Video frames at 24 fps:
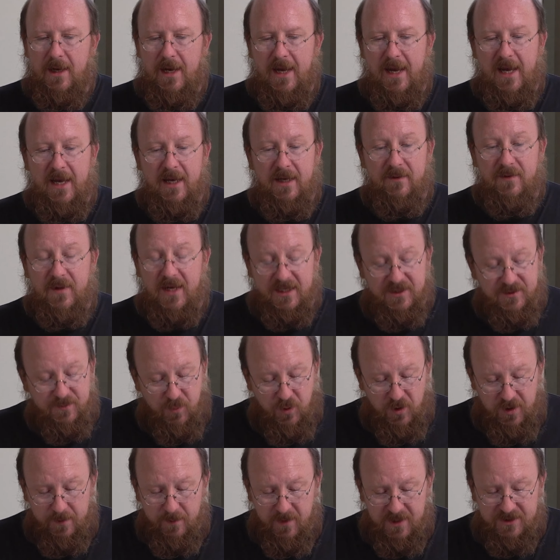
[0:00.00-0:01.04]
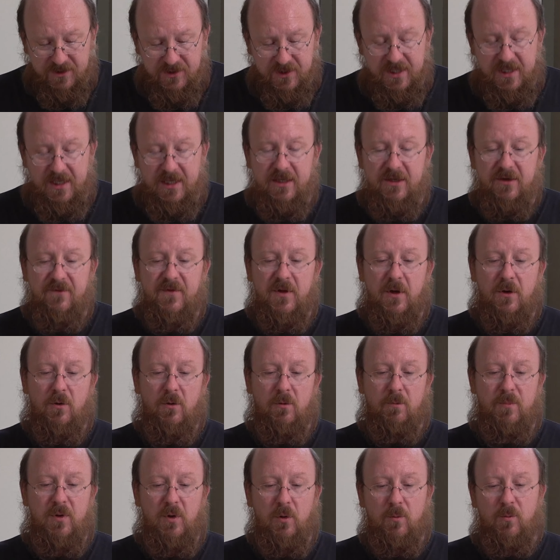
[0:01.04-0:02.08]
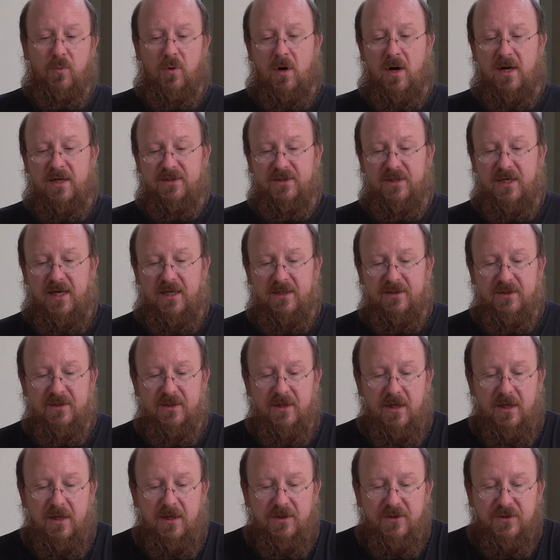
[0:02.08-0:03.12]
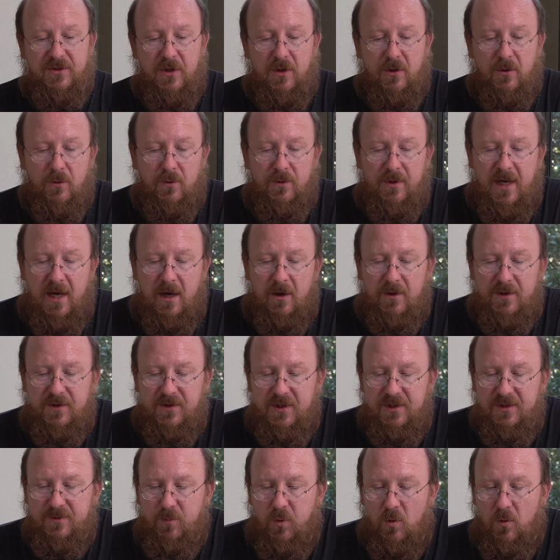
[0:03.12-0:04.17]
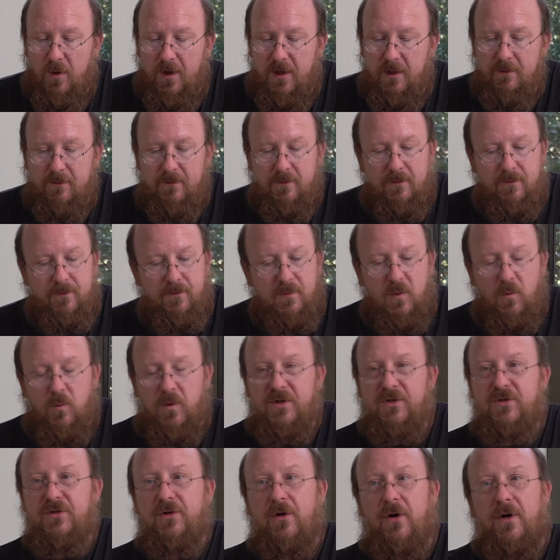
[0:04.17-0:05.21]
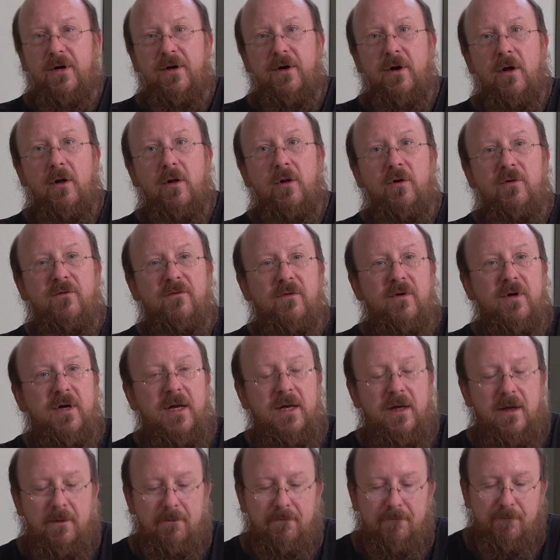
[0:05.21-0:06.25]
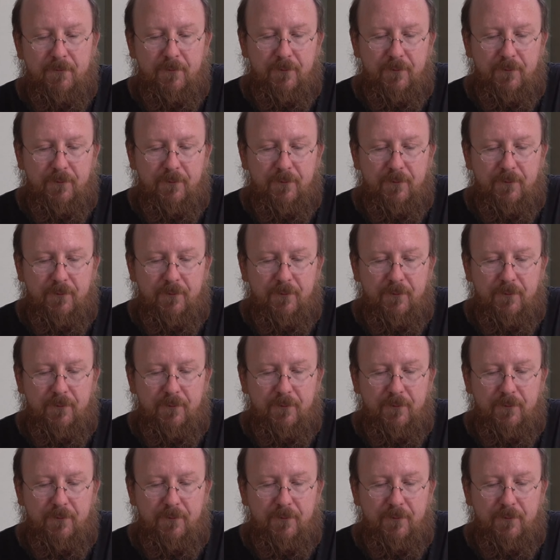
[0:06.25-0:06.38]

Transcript: And that's pretty much the end of the whole build process. So now at this point, we start it all over again.